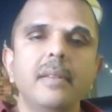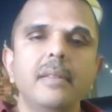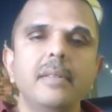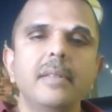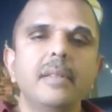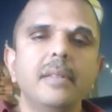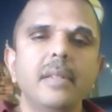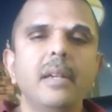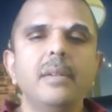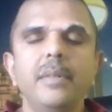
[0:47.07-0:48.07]
This
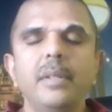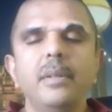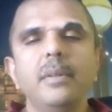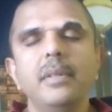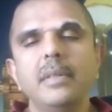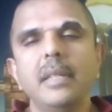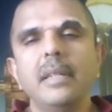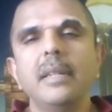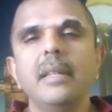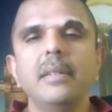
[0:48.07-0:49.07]
entire video is
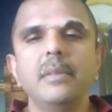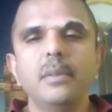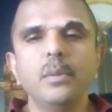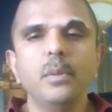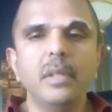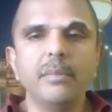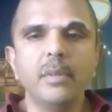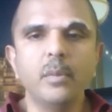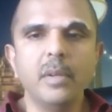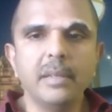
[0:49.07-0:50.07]
dedicated to tool
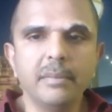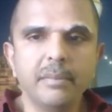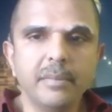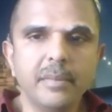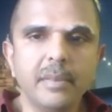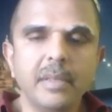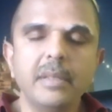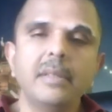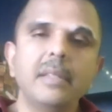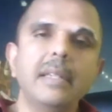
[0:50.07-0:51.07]
number 1,
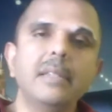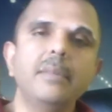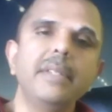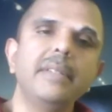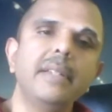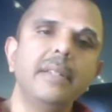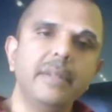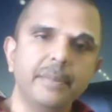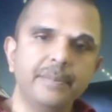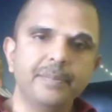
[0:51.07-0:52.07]
and there's a lot to be said
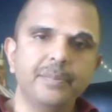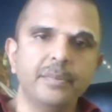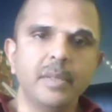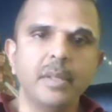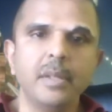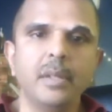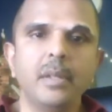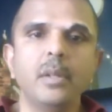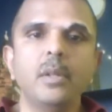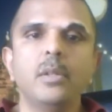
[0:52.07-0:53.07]
here.
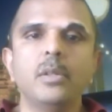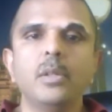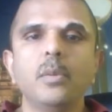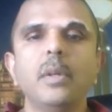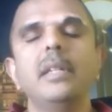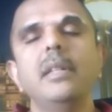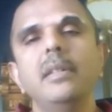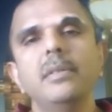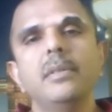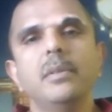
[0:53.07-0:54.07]
So what
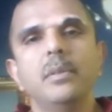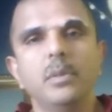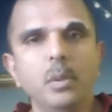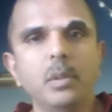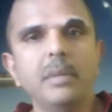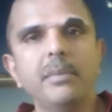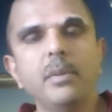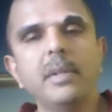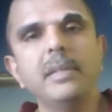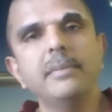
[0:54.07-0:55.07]
is tool
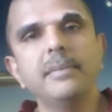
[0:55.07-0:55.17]
number 1?